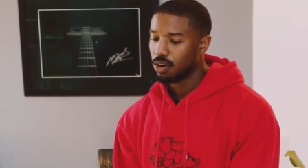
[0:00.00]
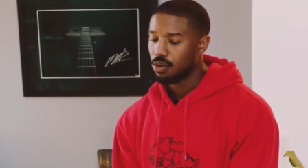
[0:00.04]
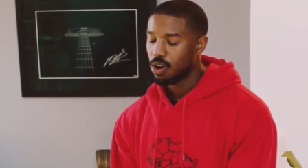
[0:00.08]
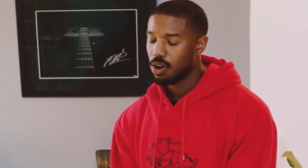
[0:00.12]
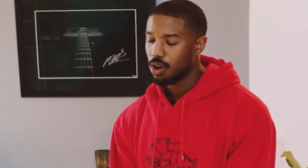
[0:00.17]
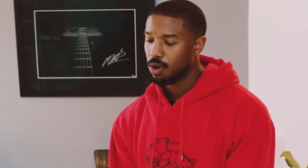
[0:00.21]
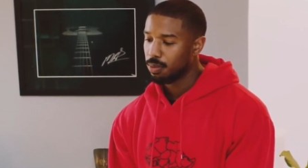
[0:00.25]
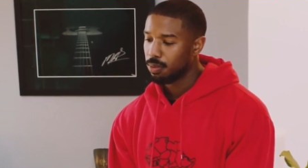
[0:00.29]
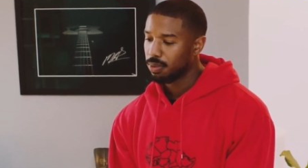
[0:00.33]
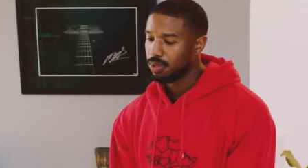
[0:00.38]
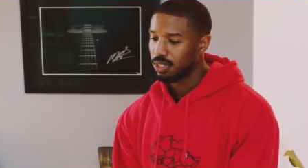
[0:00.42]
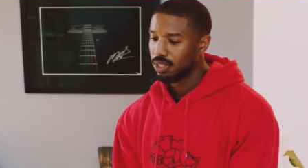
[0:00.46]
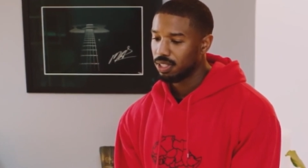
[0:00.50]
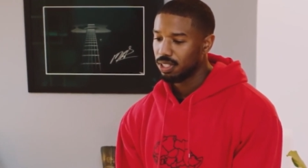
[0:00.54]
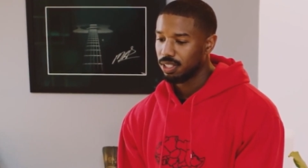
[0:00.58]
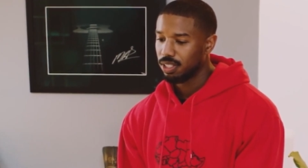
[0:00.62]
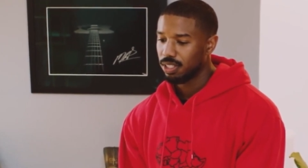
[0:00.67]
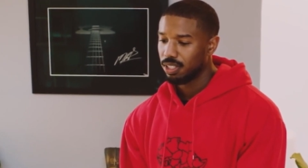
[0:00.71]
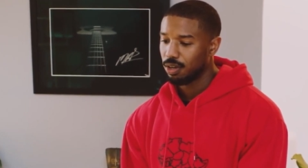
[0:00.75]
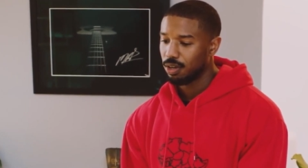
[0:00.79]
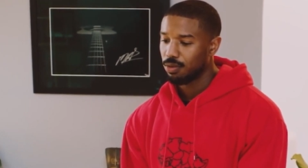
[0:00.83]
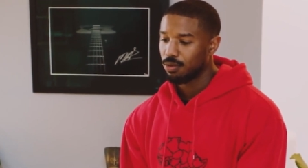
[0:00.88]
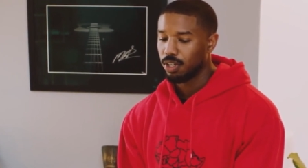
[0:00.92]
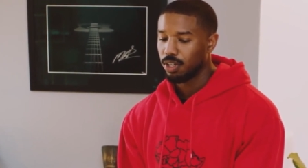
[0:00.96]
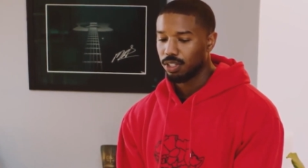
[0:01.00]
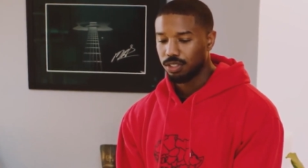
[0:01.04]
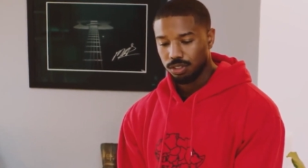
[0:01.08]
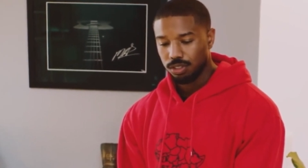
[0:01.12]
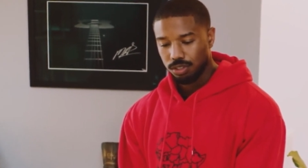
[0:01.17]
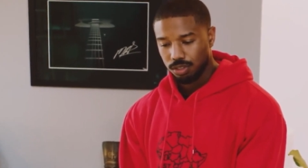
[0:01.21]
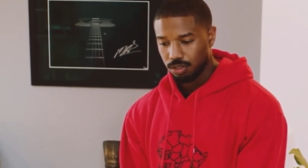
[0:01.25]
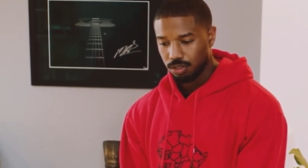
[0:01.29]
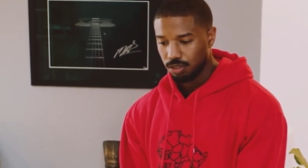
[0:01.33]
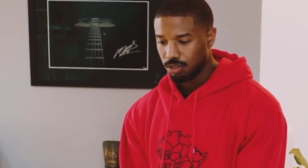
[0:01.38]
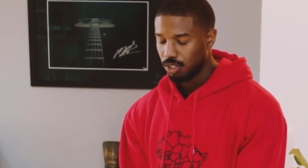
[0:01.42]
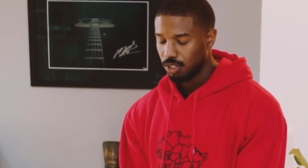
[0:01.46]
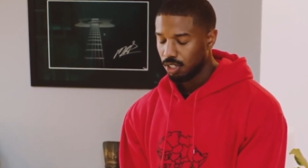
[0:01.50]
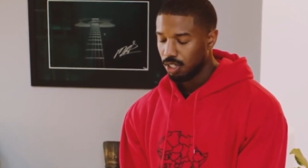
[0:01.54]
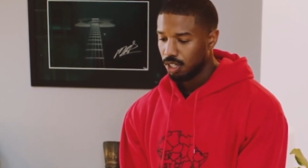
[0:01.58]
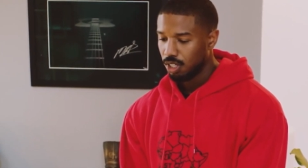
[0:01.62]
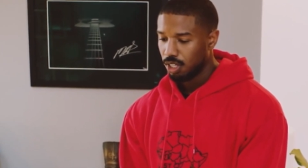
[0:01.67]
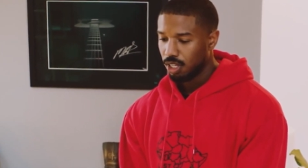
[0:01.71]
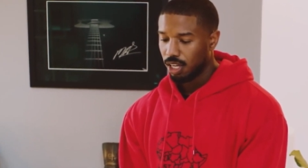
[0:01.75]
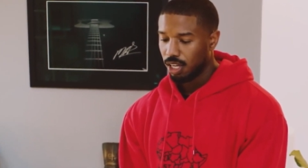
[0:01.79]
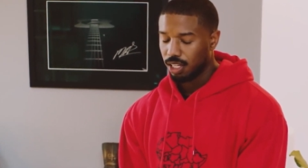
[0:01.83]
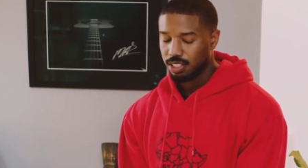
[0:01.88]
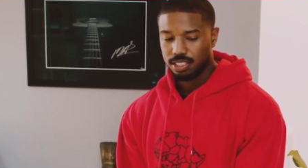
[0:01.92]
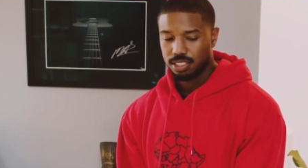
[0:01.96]
One of the producers even said that
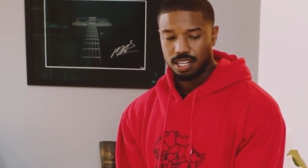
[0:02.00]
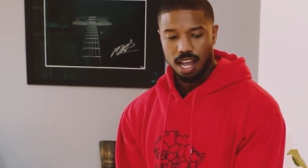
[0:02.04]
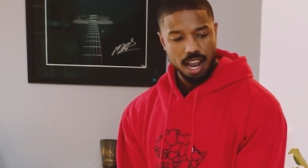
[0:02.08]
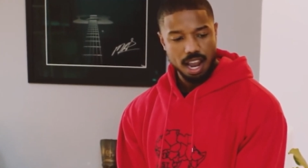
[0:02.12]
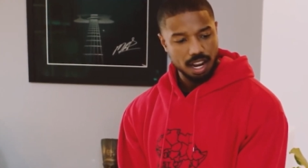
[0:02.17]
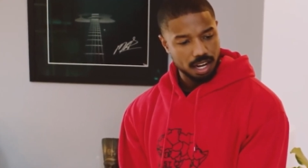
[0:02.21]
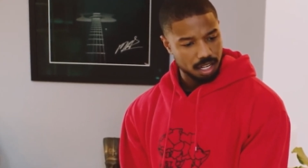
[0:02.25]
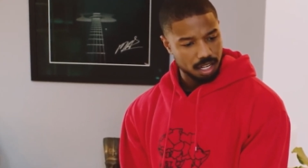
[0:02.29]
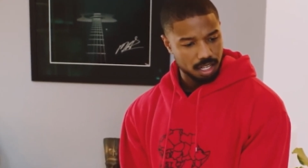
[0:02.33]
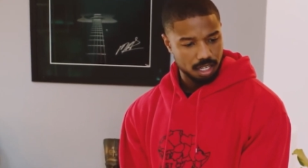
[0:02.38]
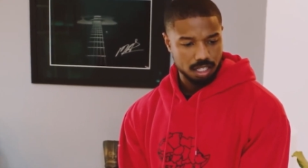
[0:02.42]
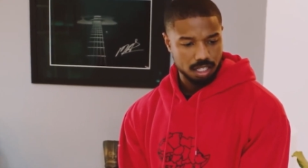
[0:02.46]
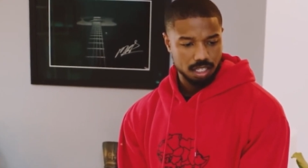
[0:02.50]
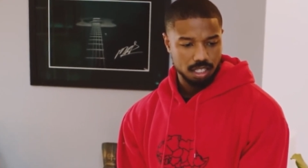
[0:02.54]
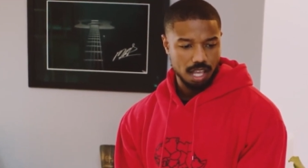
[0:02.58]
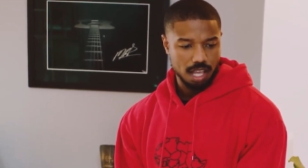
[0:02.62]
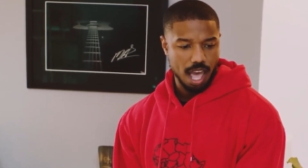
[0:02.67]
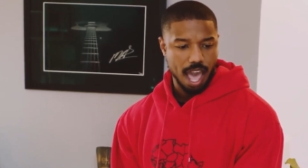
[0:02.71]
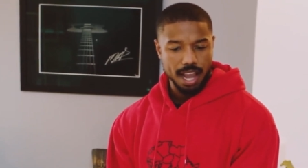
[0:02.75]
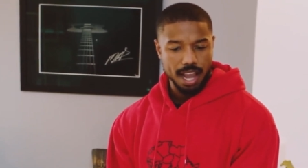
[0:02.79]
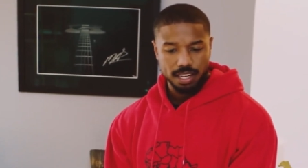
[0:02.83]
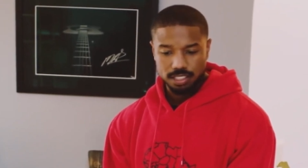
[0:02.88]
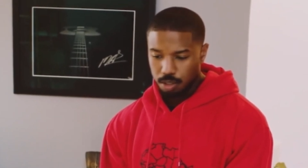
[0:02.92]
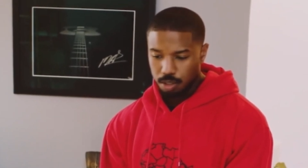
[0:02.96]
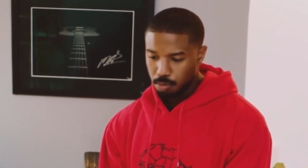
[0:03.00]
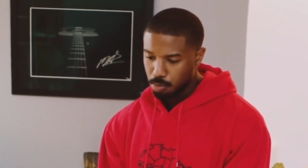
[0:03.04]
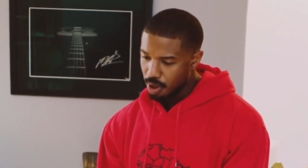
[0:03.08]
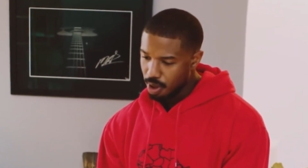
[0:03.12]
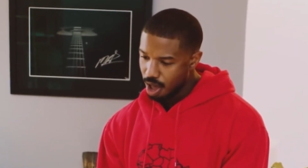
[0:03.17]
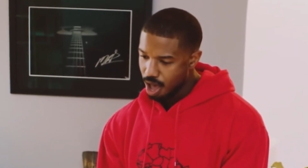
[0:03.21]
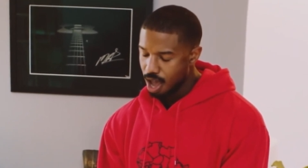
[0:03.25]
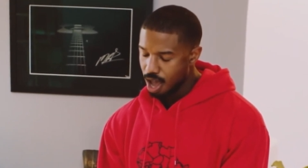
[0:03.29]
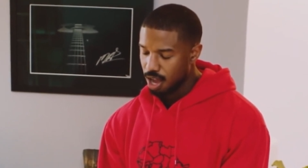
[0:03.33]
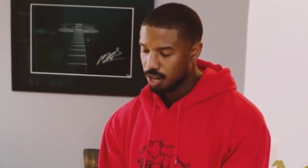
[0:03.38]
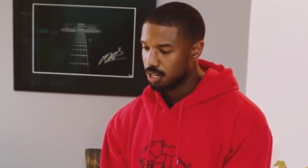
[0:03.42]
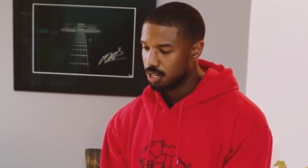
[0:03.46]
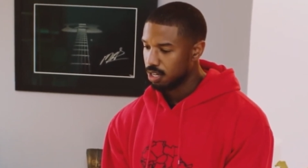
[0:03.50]
Jordan's concept for the sequel